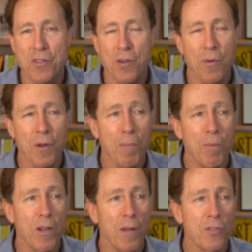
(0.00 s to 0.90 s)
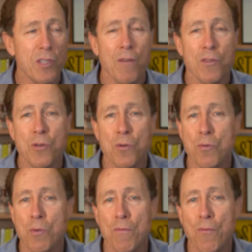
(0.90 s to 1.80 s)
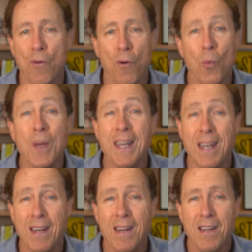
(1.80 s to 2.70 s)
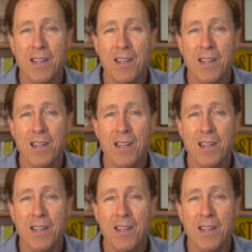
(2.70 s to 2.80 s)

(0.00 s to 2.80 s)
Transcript: So we're putting up 2, 3, 4 a week.